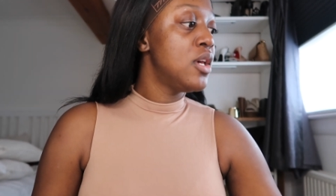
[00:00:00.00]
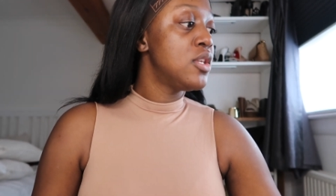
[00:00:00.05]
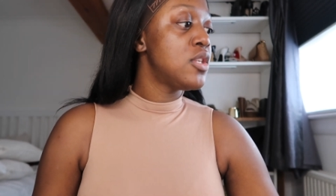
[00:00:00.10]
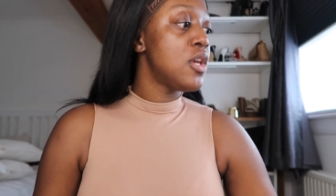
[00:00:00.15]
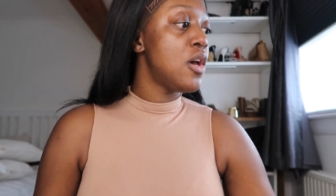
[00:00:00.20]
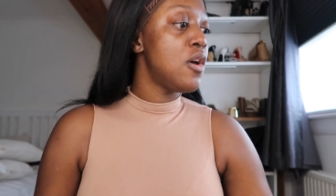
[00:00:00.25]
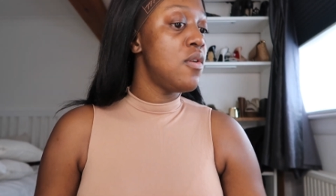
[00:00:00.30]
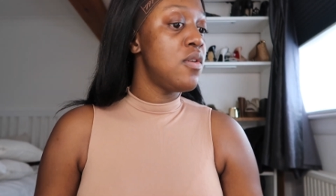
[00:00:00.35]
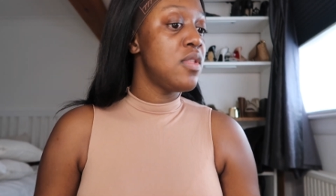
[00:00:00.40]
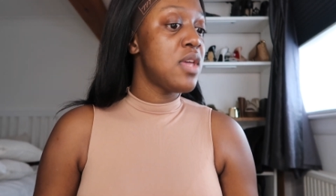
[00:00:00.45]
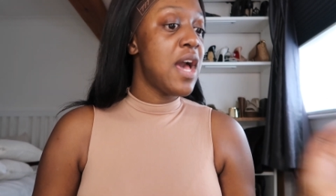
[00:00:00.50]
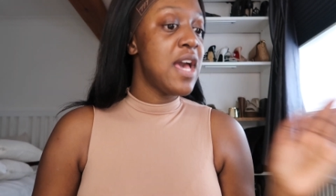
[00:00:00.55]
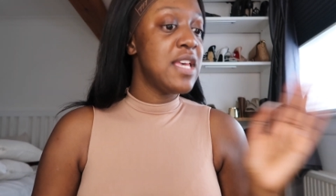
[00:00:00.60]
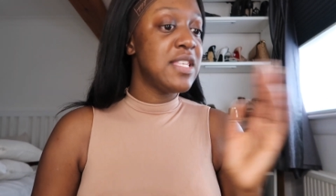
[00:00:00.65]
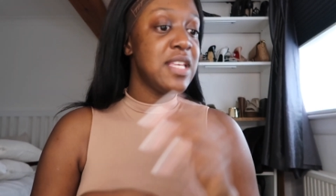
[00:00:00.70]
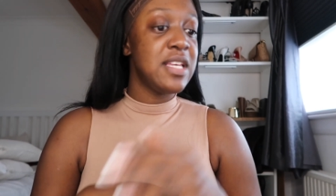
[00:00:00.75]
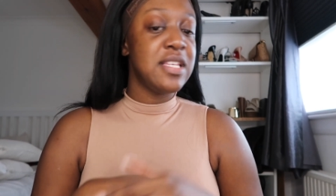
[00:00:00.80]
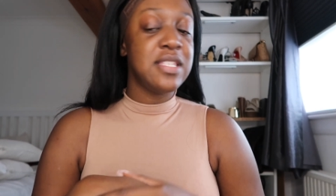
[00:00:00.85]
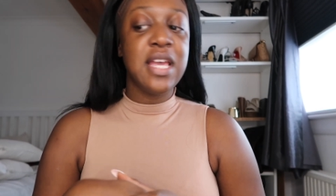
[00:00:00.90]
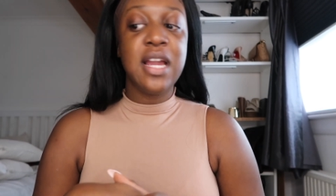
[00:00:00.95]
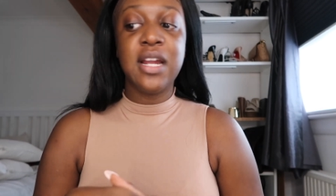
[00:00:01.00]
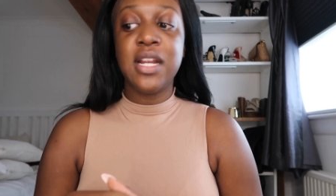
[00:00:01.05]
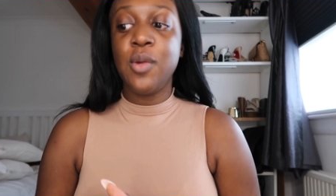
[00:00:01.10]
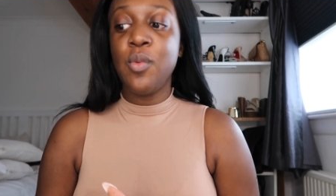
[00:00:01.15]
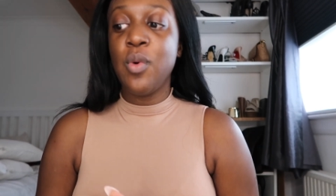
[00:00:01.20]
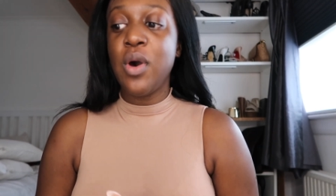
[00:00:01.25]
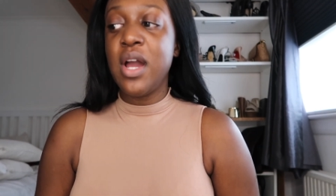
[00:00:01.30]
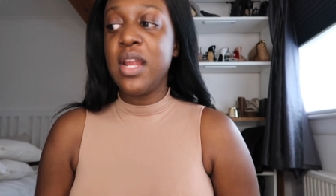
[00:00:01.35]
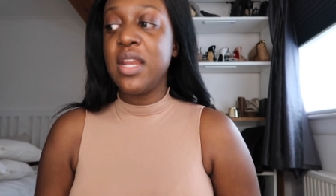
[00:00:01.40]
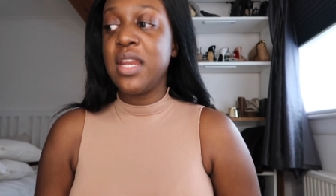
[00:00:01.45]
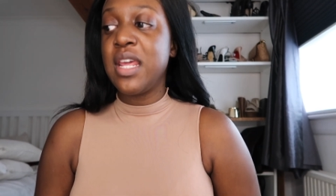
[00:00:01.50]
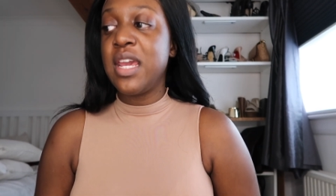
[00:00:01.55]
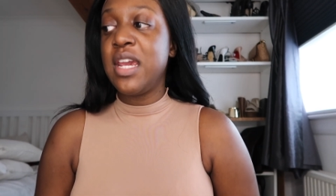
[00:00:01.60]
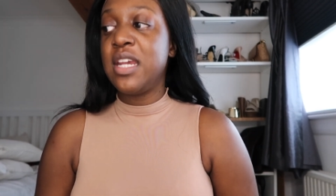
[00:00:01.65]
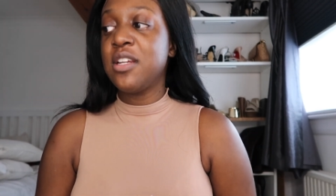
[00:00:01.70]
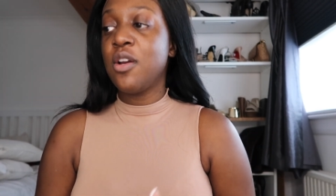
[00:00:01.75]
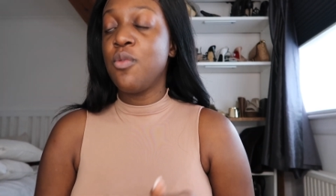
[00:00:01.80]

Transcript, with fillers: So that is exactly what I need.